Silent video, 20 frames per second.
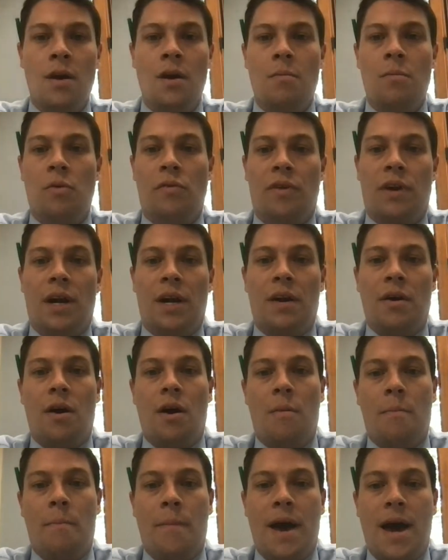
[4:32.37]
Moving on to
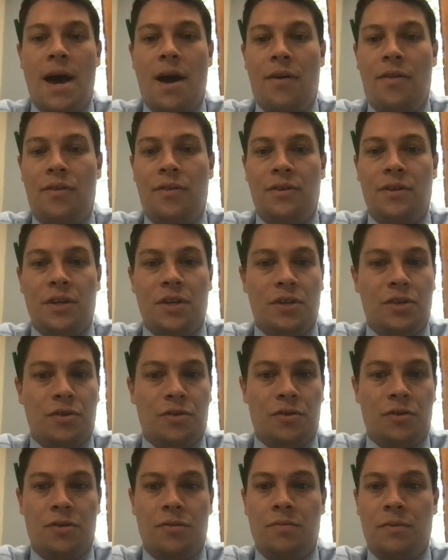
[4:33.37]
our math
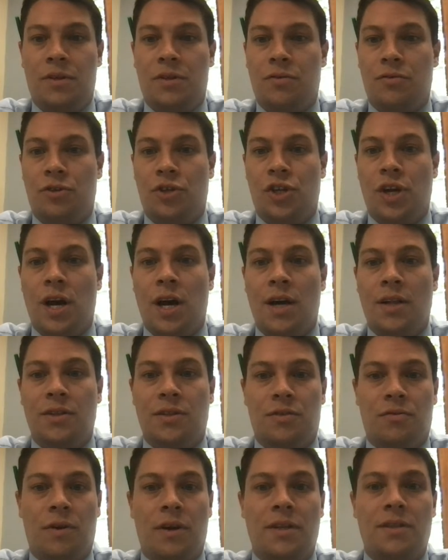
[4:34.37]
teachers, Mr.
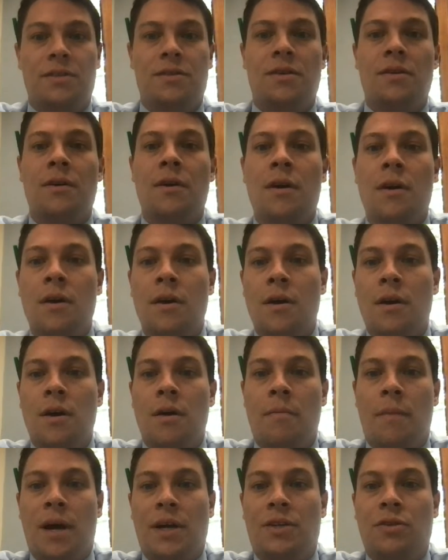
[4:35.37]
Johns writes,
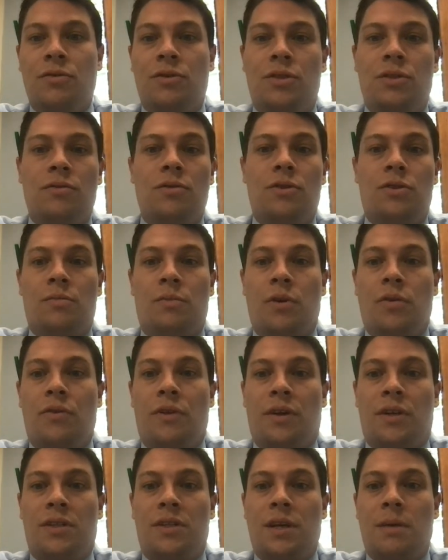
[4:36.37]
my 2 students are
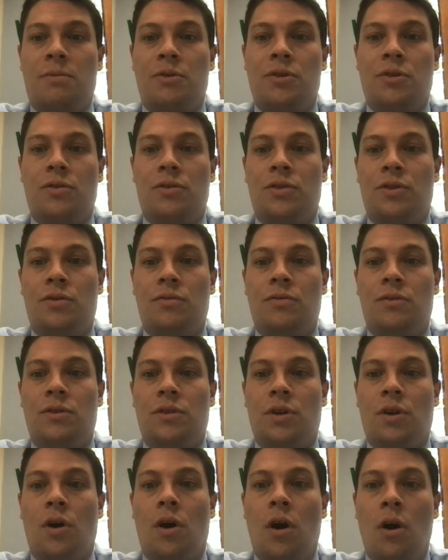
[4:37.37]
both exceptional students
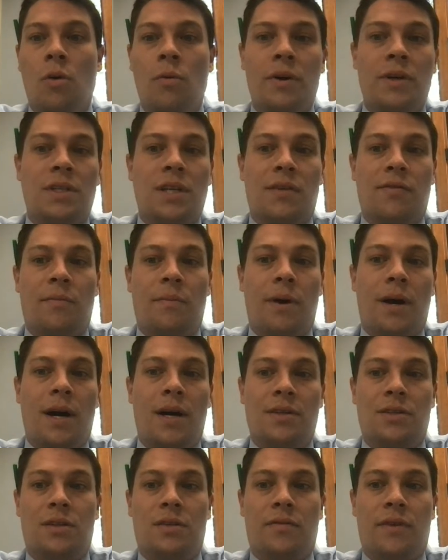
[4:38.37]
that always have a
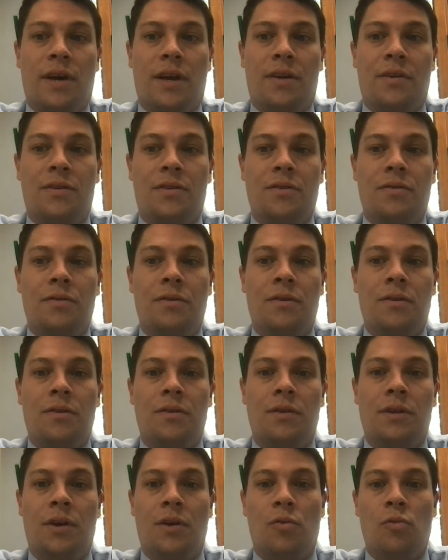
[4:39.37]
positive attitude.
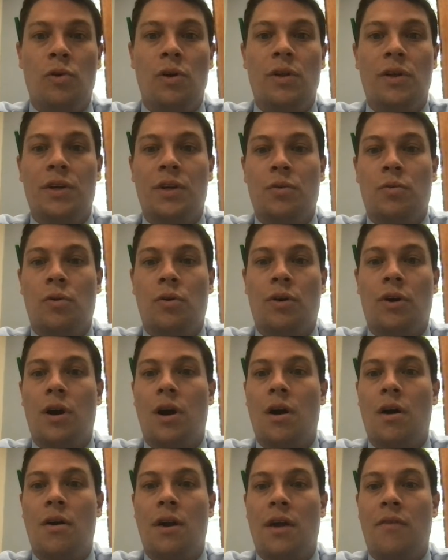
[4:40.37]
They are willing to work
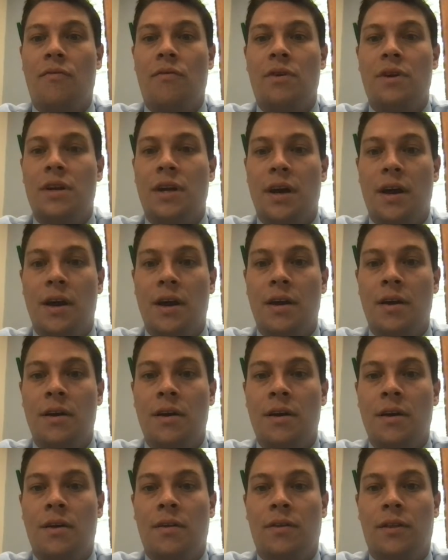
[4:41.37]
hard every day.
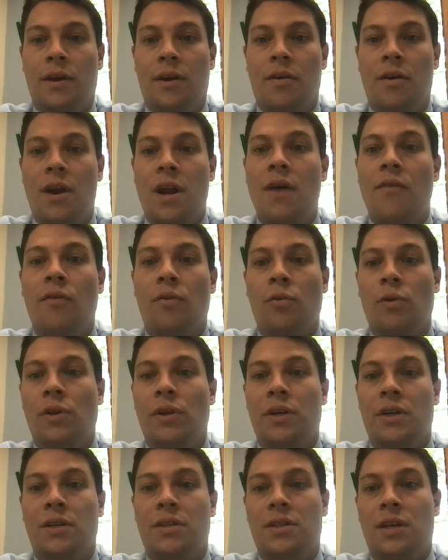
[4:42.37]
They are never
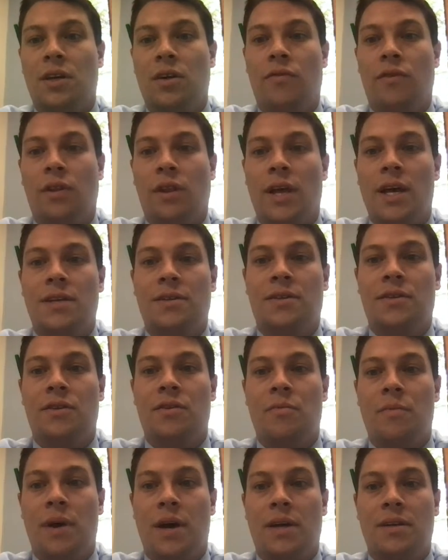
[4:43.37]
willing to settle for less than
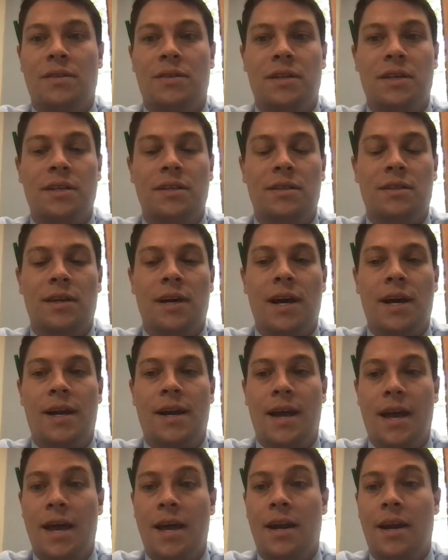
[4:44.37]
their best
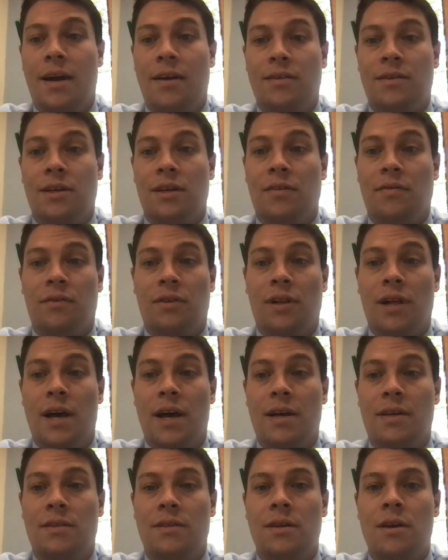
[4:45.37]
inside and outside of
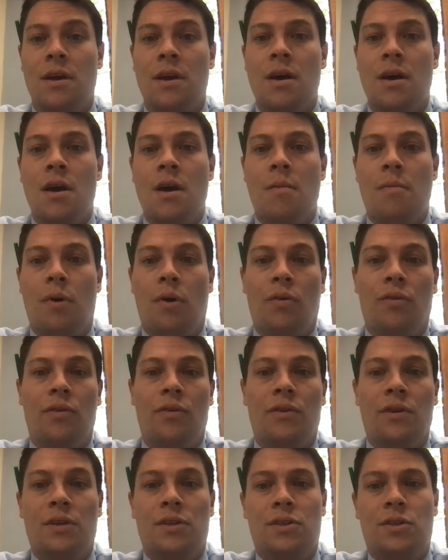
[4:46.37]
class. Both
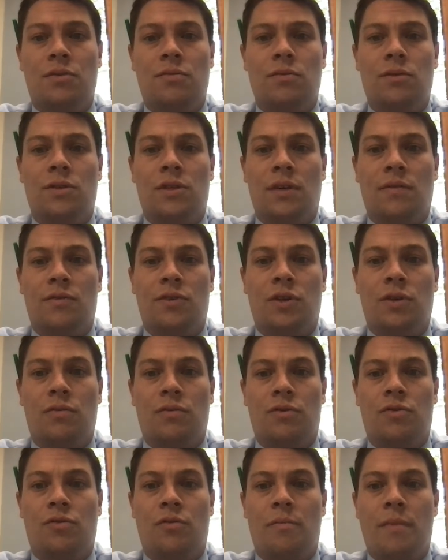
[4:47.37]
of these students have
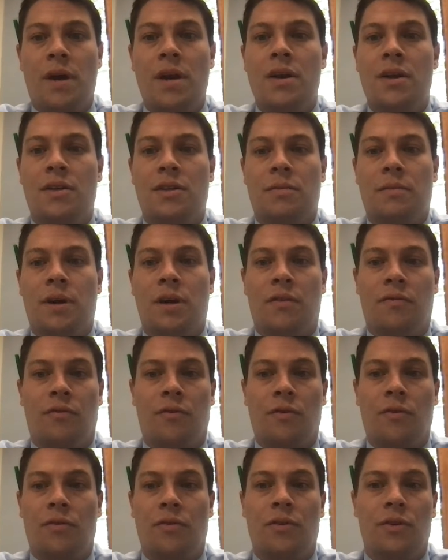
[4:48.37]
shown tremendous amount of
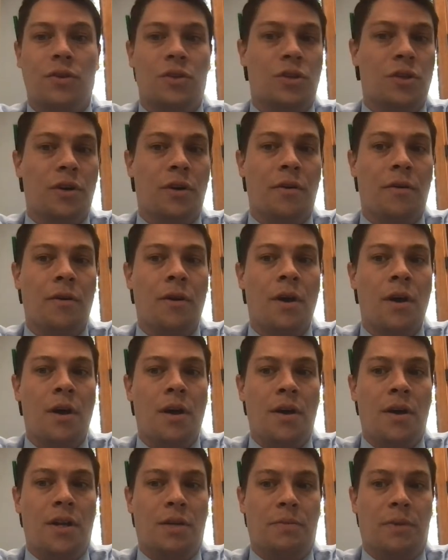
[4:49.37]
growth this year.
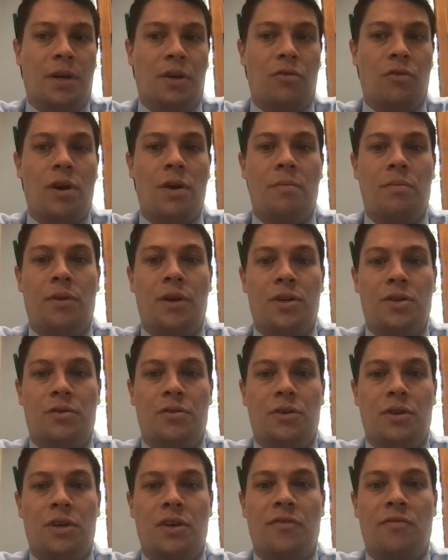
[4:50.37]
It is my great pleasure
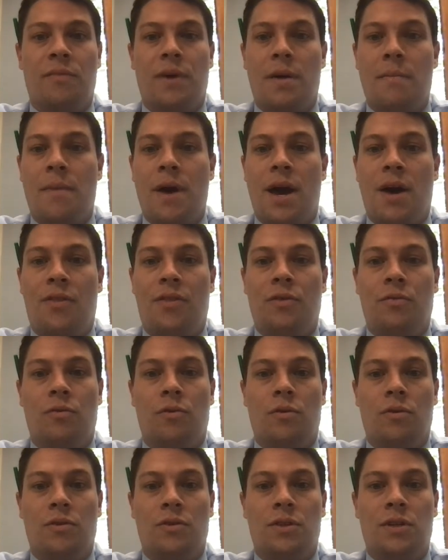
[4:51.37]
to give my math
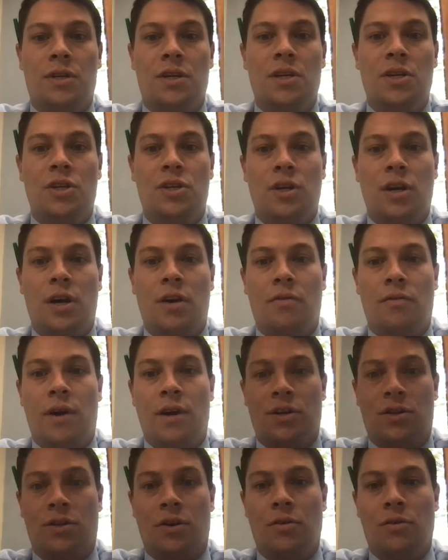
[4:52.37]
awards to Ishan
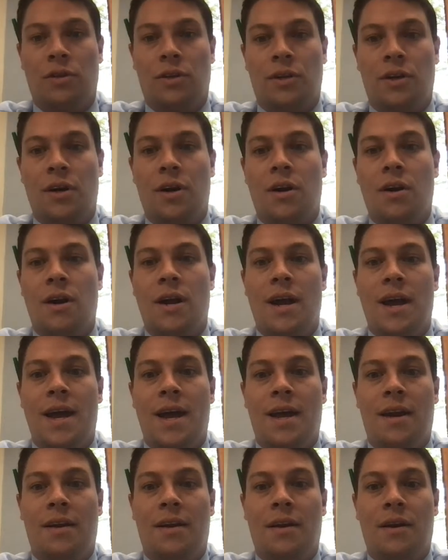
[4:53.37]
Rajgolekar
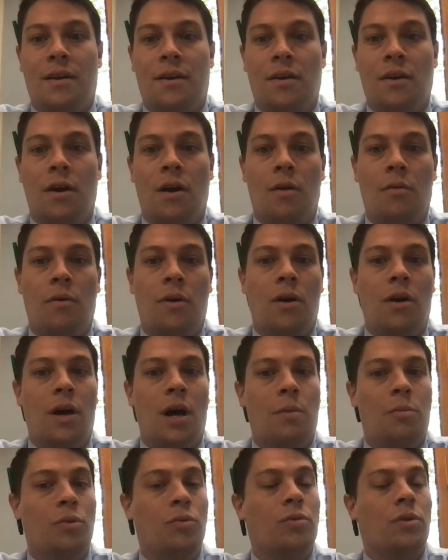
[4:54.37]
and Nawal
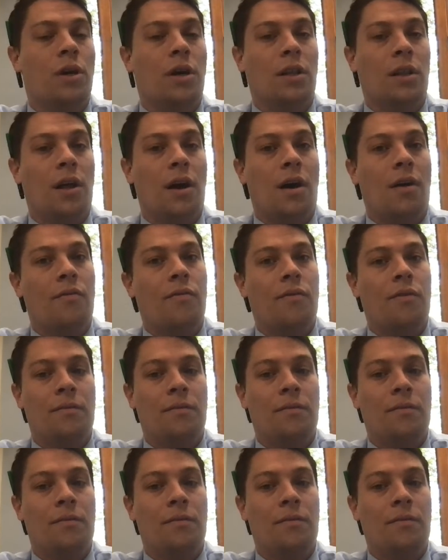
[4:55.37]
Abu Khalaf.